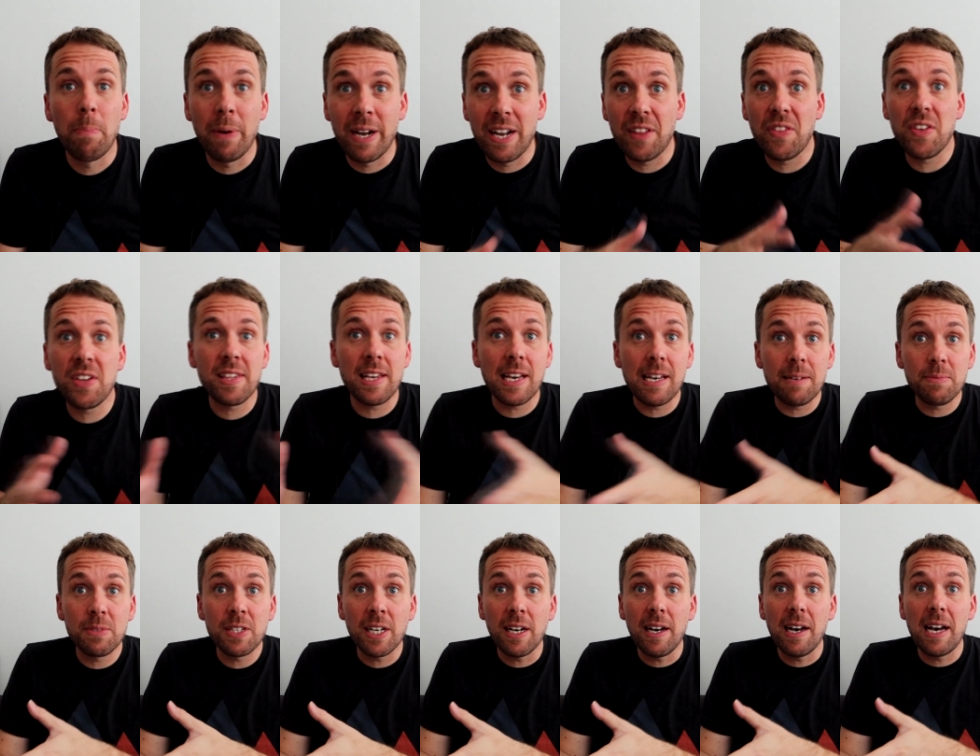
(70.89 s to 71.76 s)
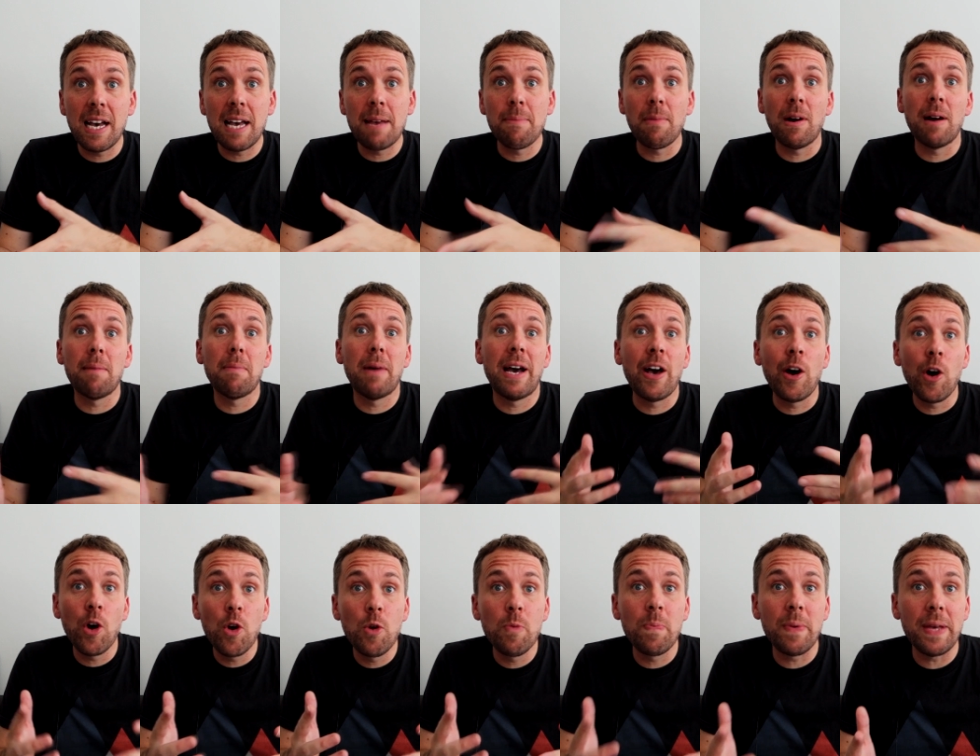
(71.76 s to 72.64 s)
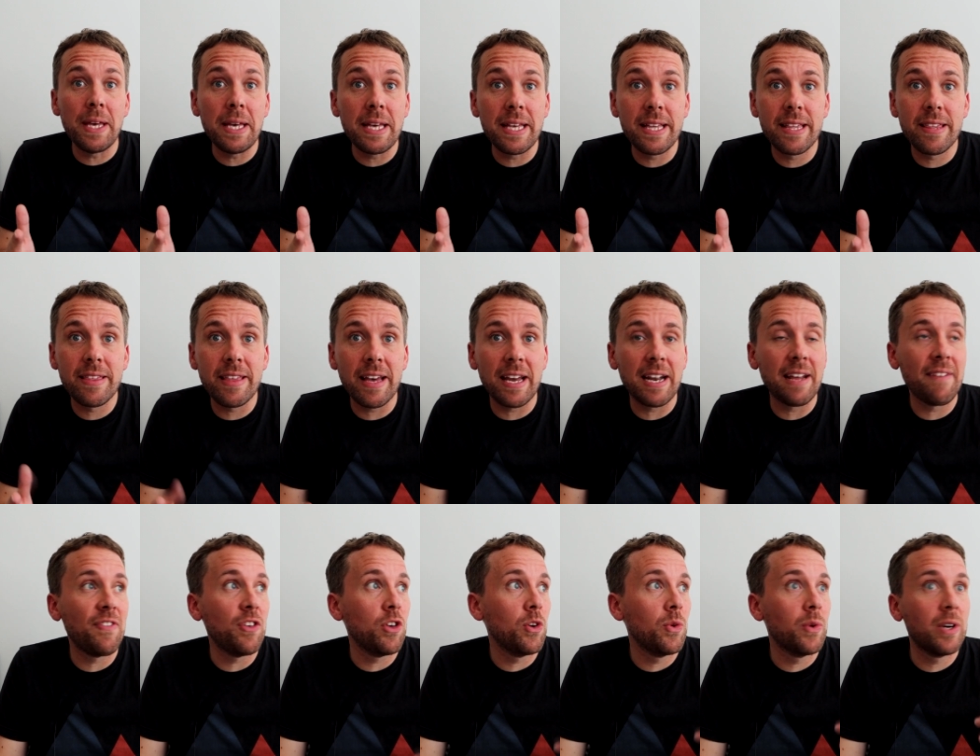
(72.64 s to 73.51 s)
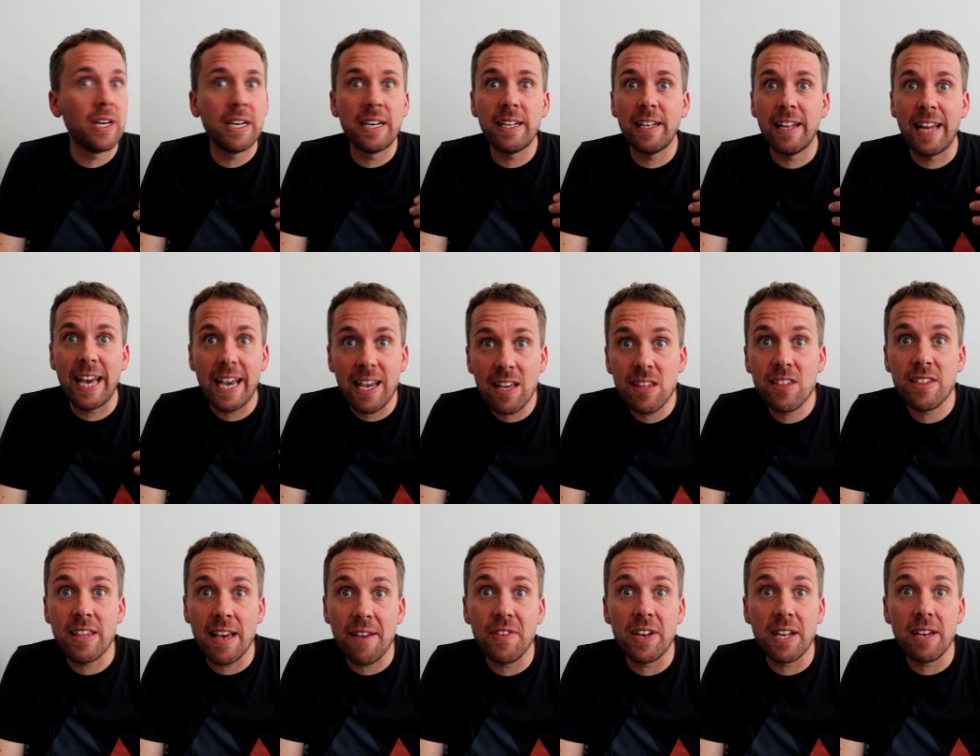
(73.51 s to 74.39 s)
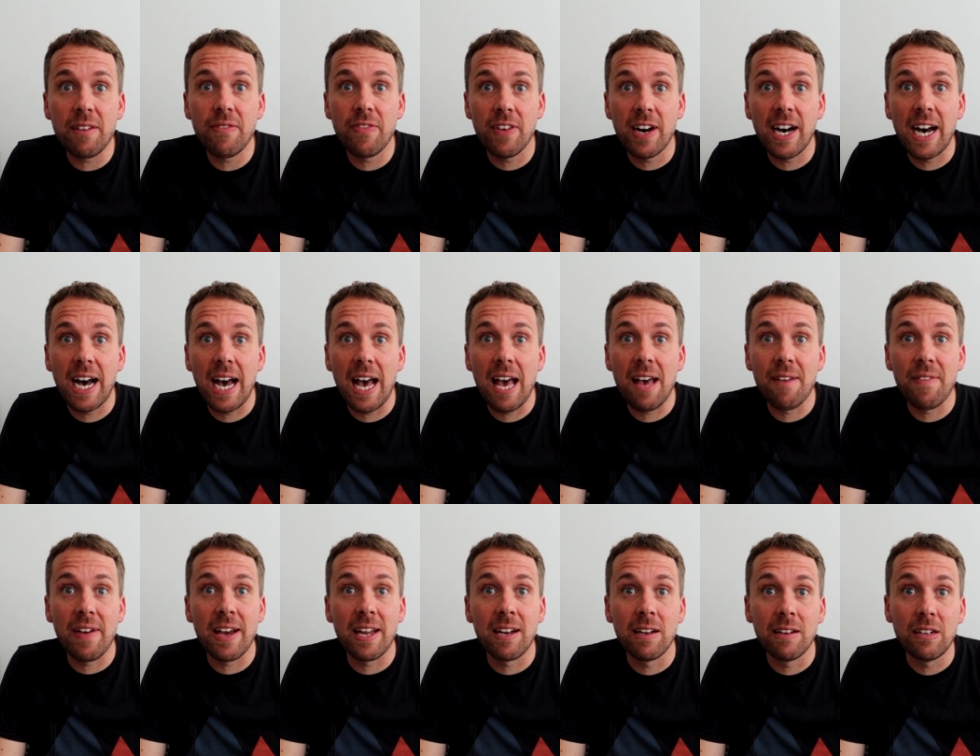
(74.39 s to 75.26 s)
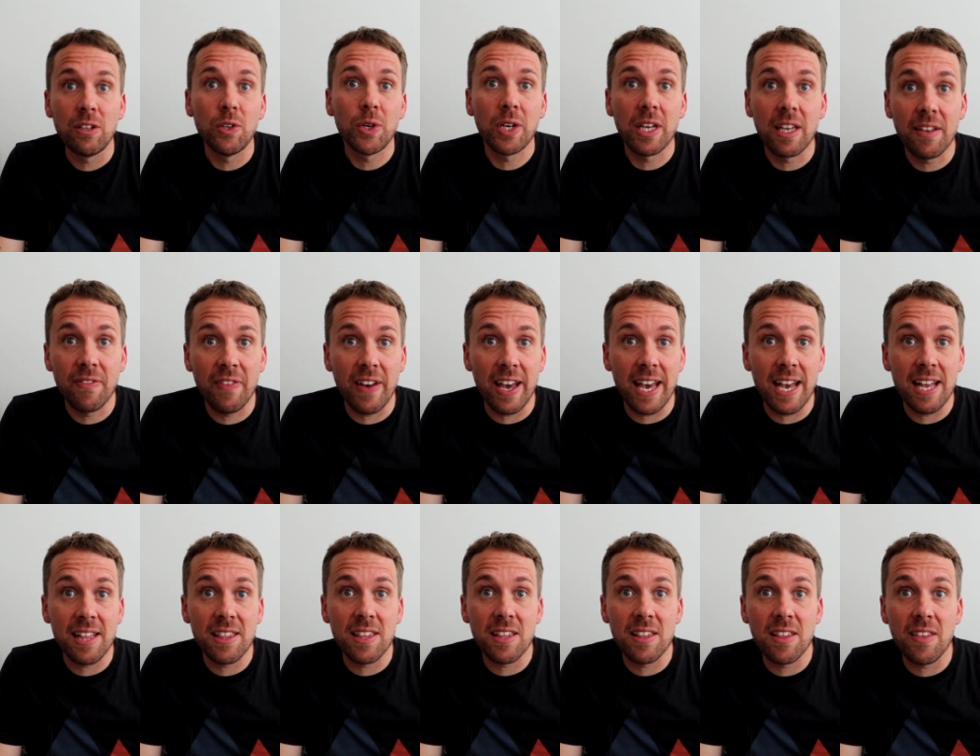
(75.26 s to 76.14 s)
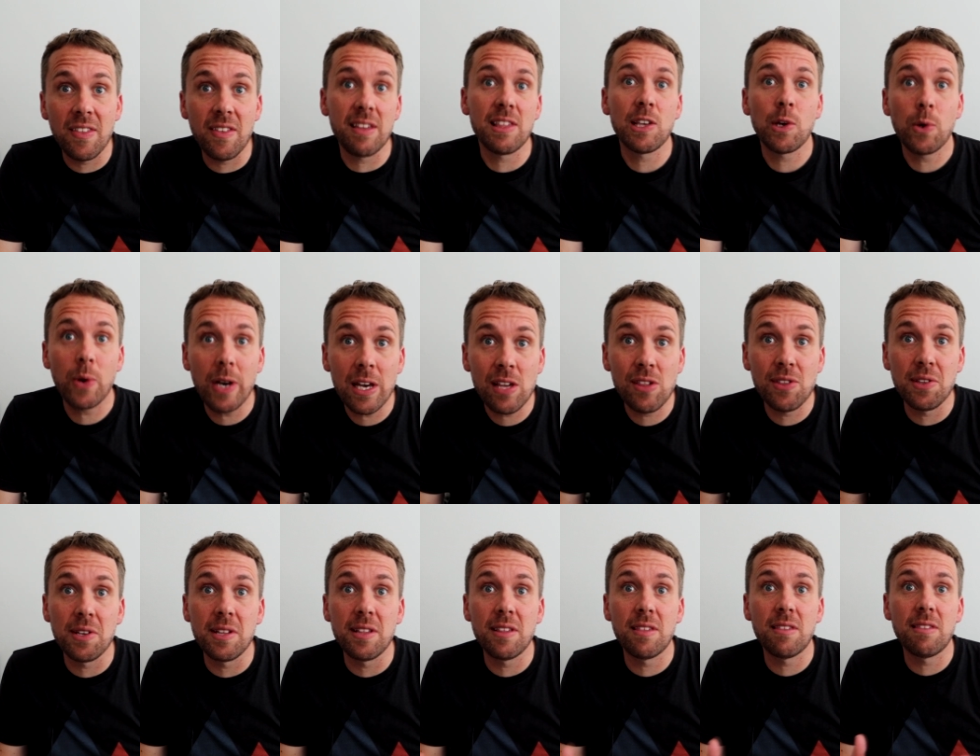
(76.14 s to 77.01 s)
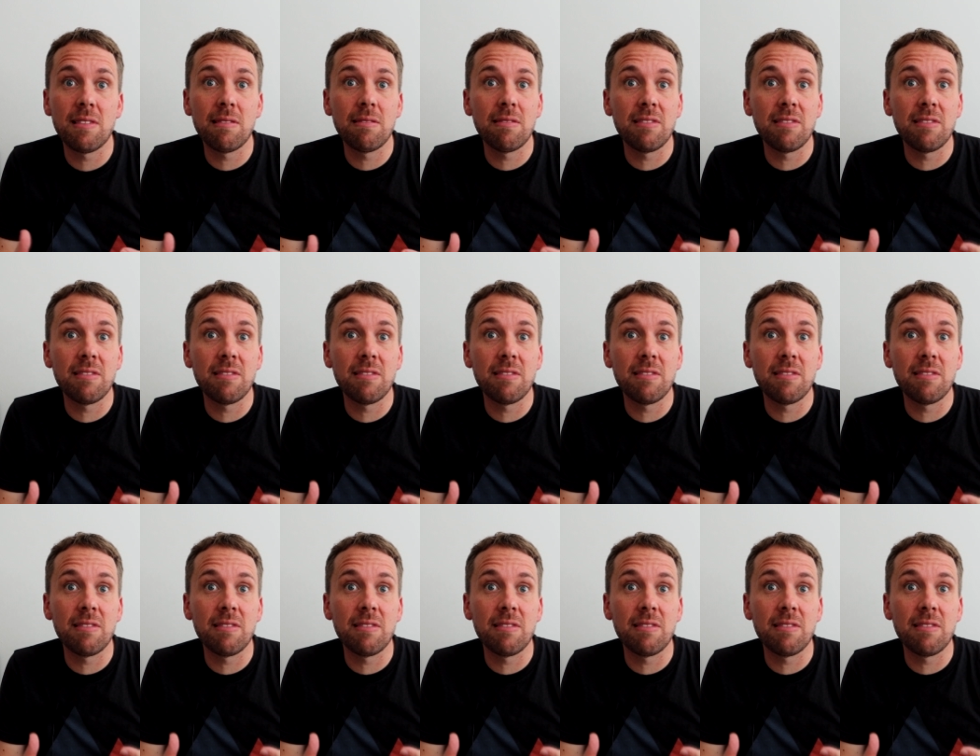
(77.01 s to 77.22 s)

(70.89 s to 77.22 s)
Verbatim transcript: But at the same time, my hope is that if you are like seventy-five and looking for answers to these questions,